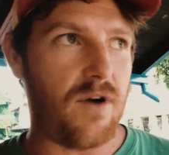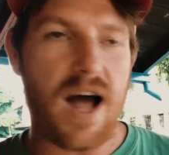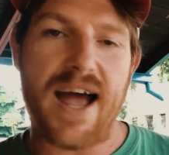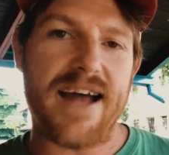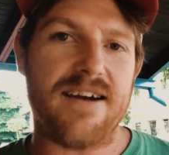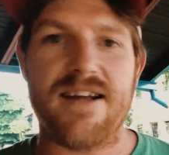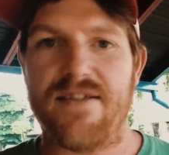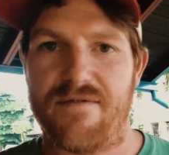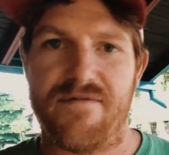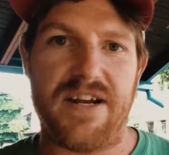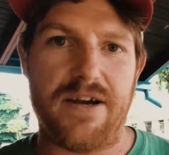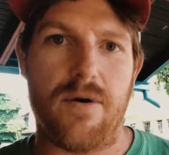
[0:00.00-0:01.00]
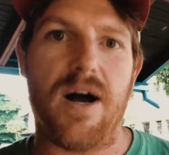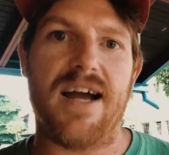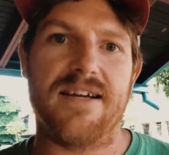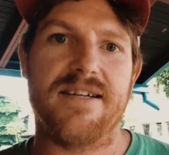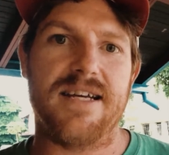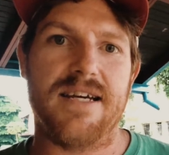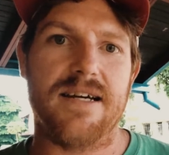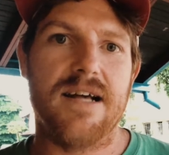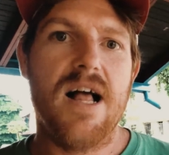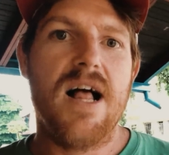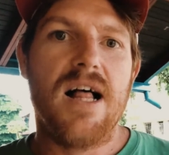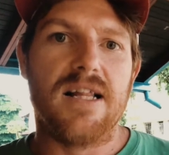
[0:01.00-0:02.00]
So I had another video idea
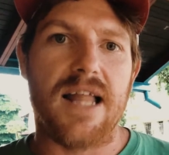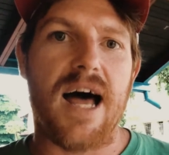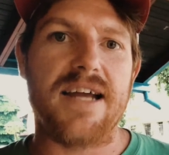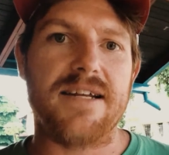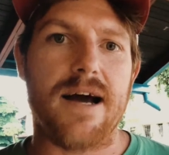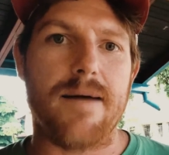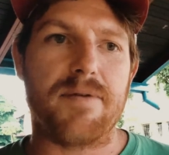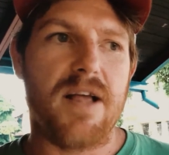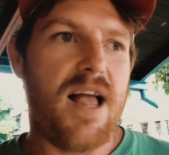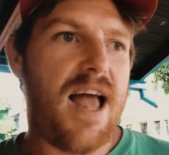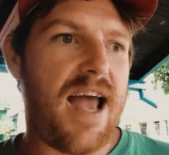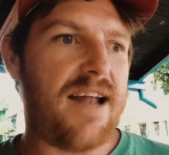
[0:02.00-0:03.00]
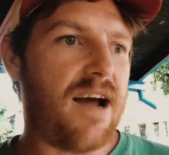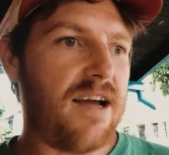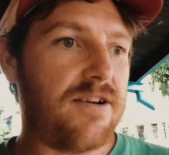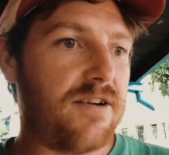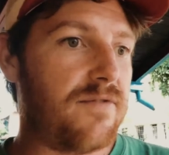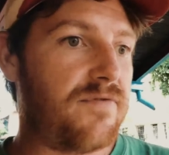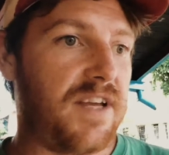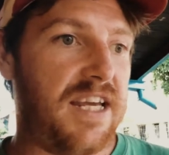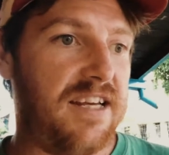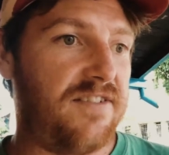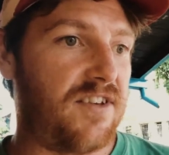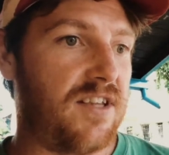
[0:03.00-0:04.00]
lined up, and I could have
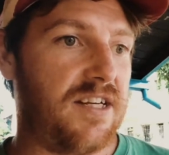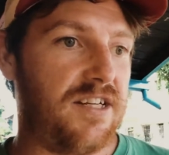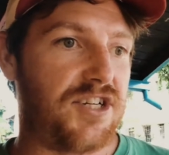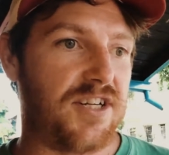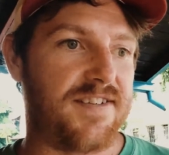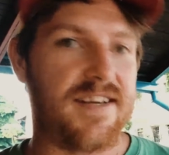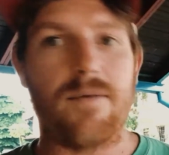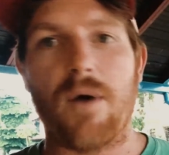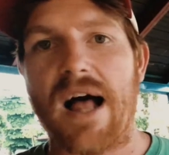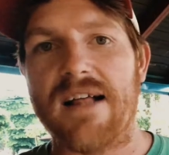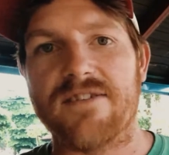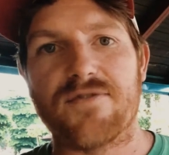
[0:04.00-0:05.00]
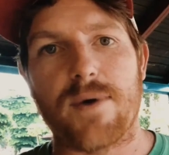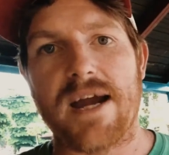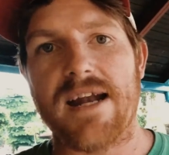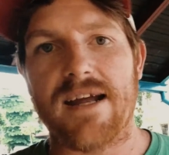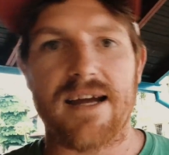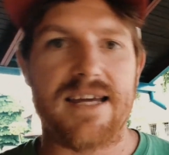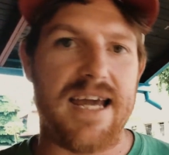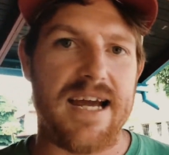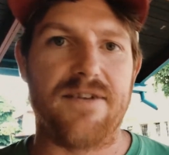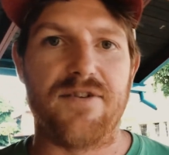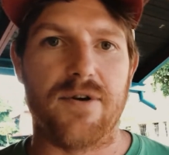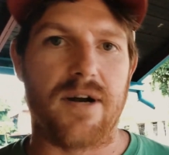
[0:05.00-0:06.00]
easily just said, well, it's raining, I
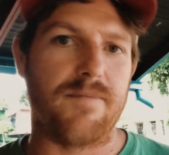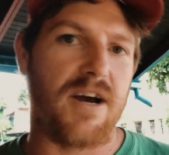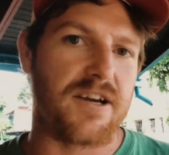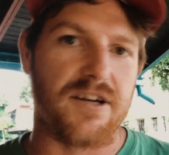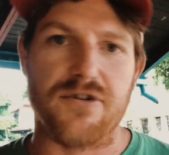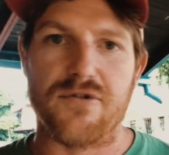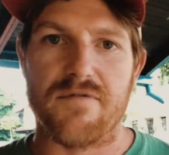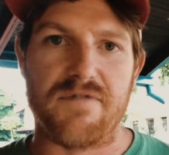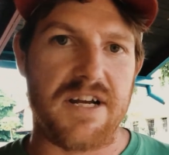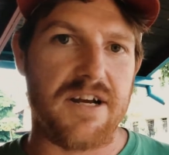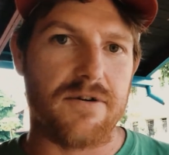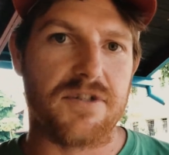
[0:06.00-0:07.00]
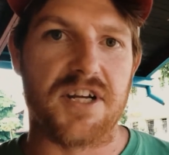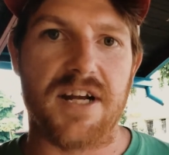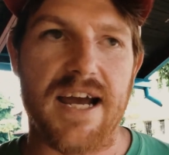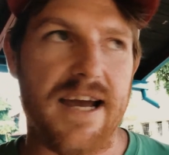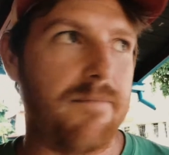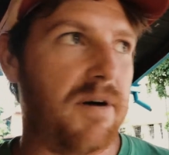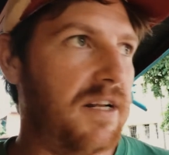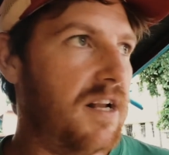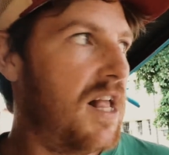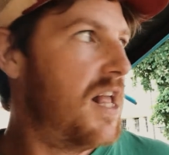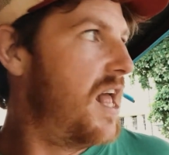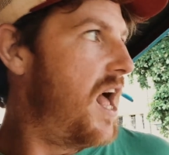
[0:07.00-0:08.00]
can't do it, I'm not going to do a video today. But
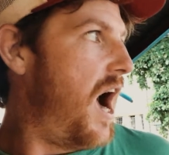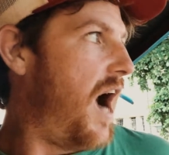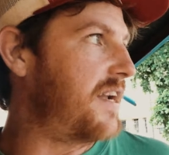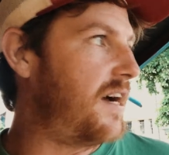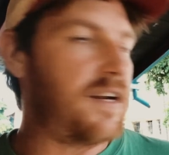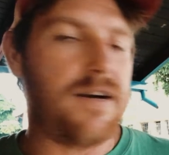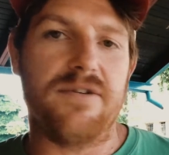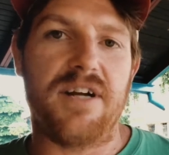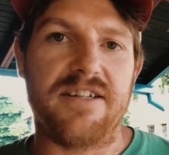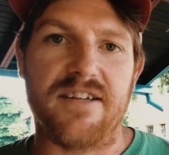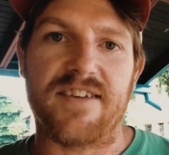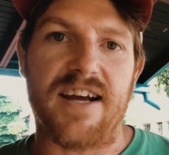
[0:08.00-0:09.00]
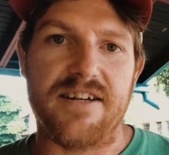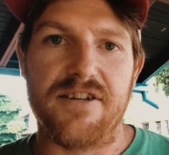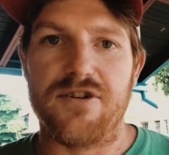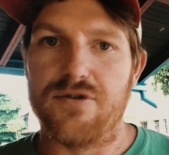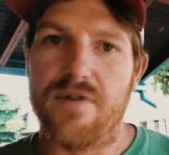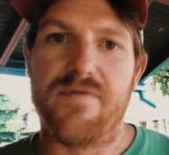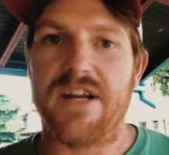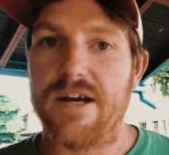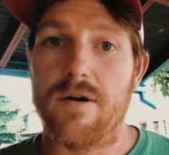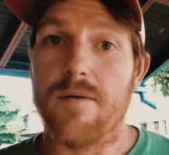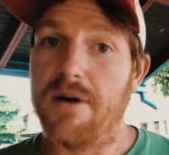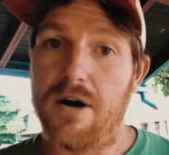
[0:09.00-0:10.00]
I got out and I decided to do a
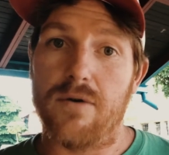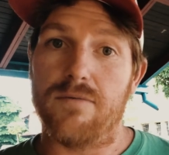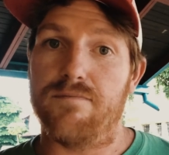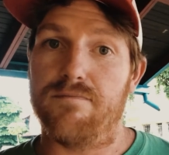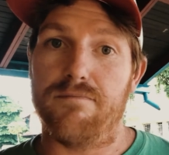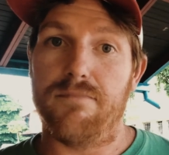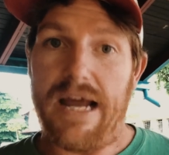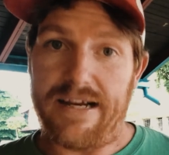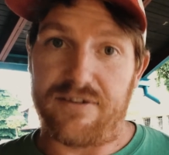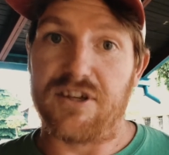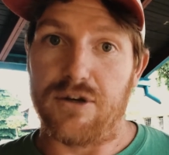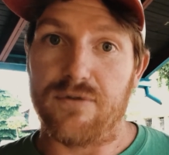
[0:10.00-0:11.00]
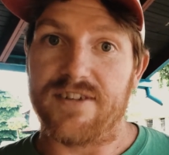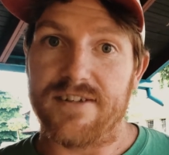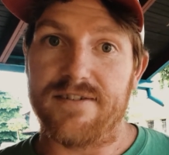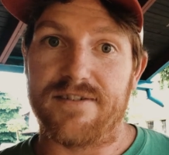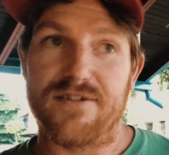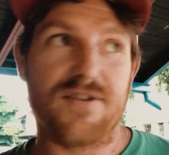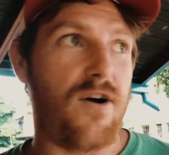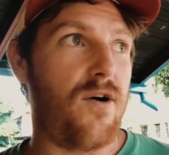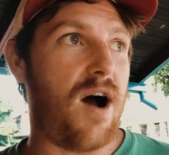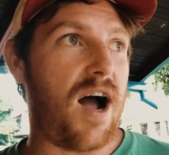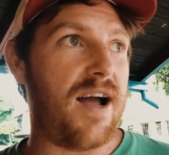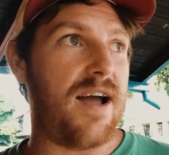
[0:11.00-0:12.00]
video about excuses. So
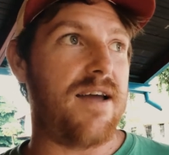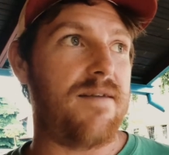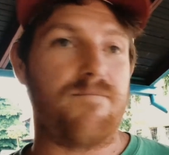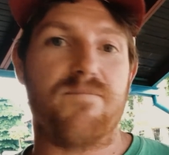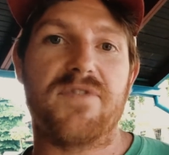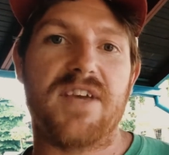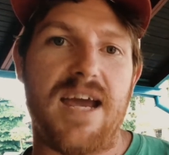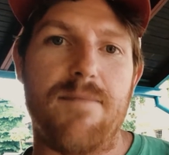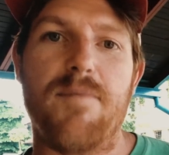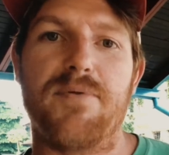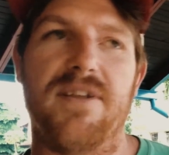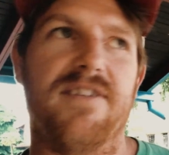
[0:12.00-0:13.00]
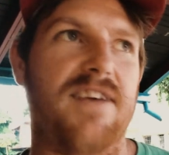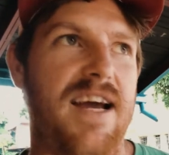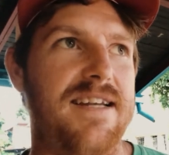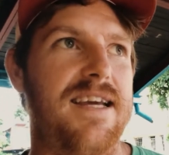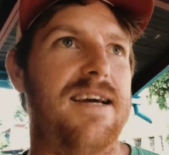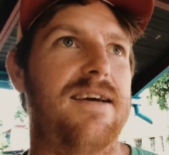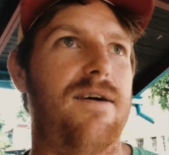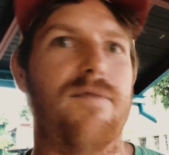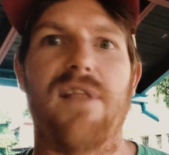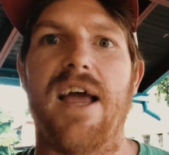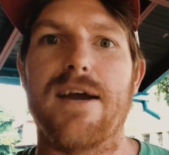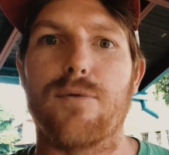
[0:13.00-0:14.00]
I came up with this idea
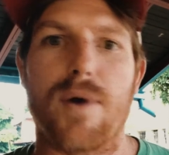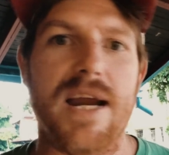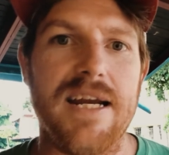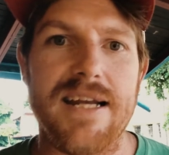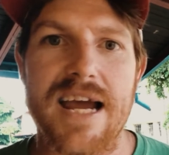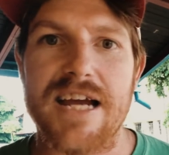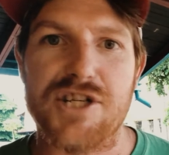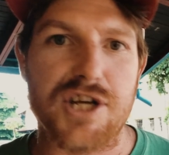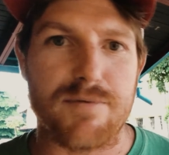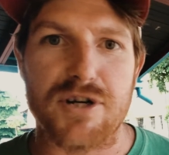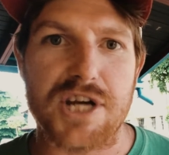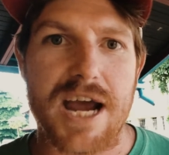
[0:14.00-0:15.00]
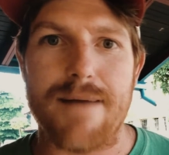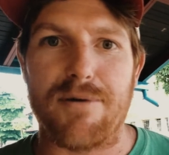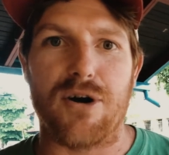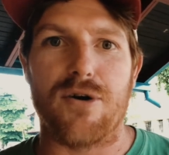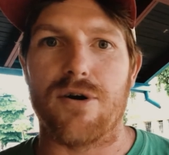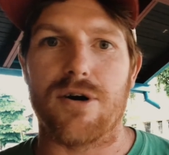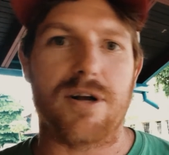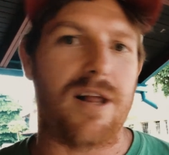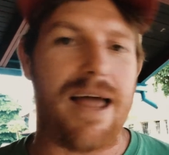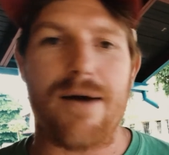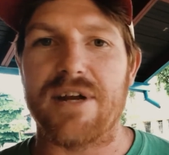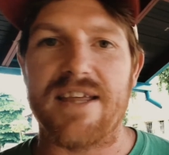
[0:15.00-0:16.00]
of like rainy day jibber jabber or
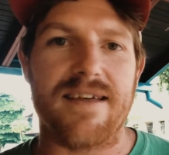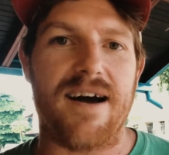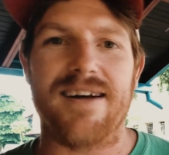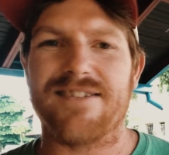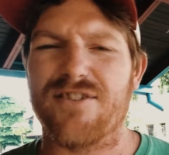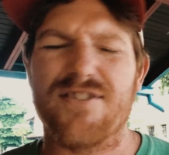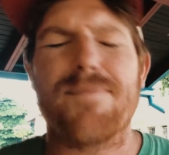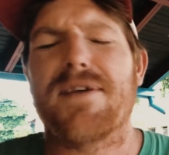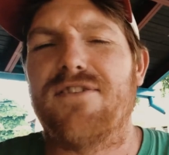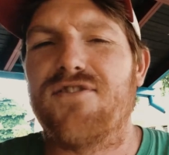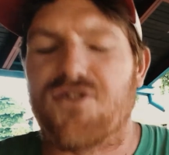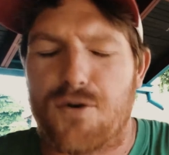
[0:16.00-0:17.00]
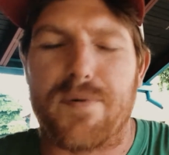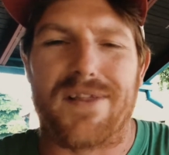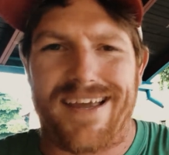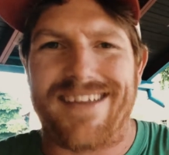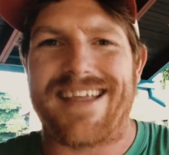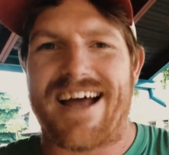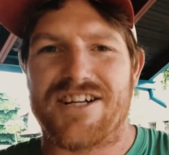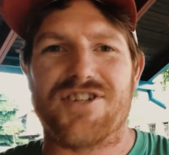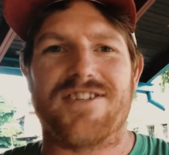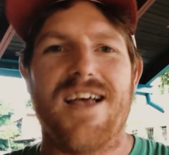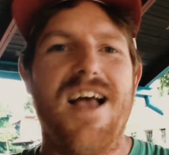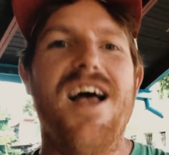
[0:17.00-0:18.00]
cloudy thoughts or something stupid like that.
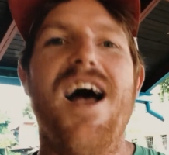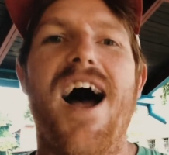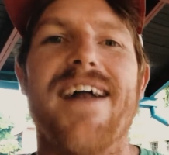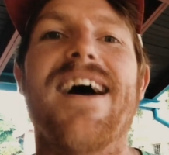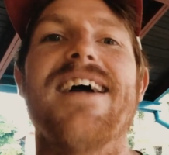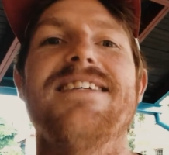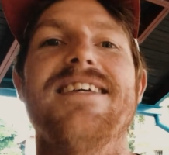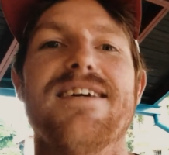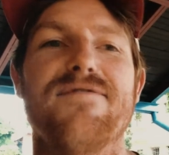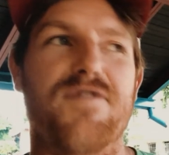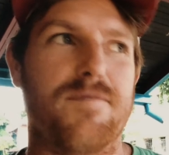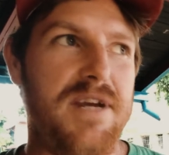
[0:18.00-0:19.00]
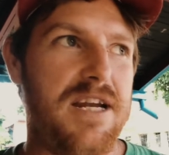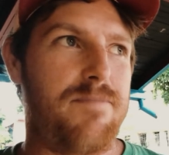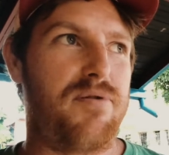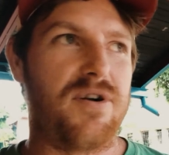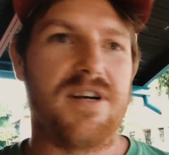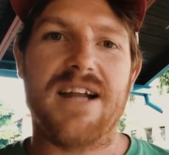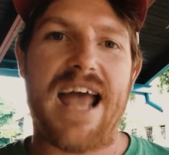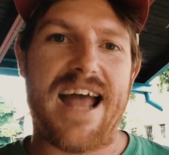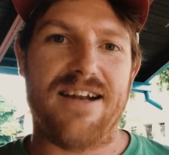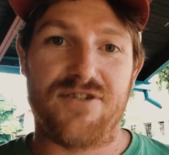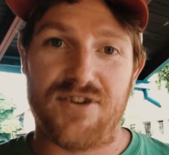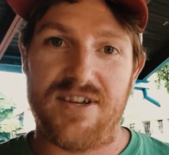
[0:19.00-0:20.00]
Just an idea for me to put an
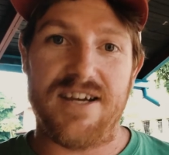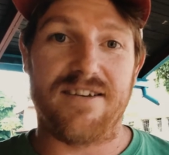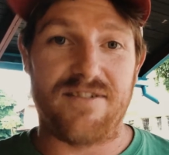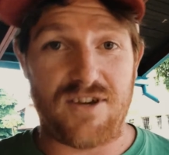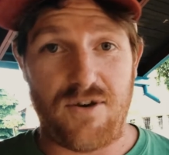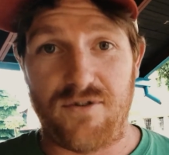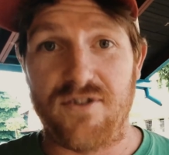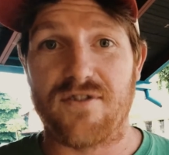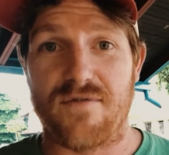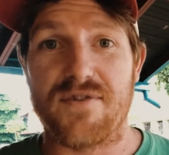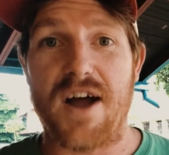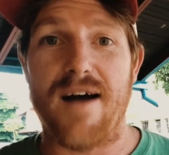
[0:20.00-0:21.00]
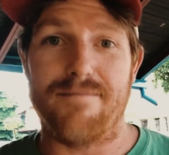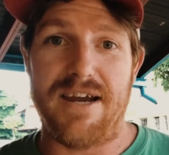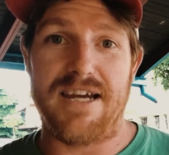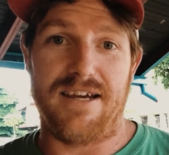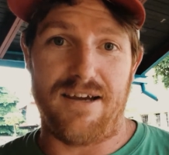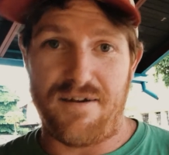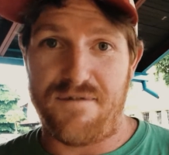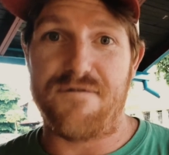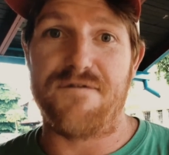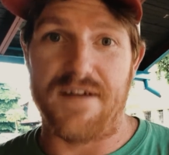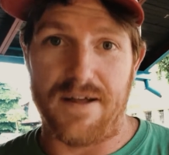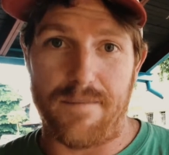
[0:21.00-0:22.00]
end to the excuses of not making a
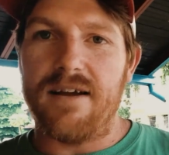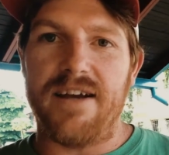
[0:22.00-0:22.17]
film.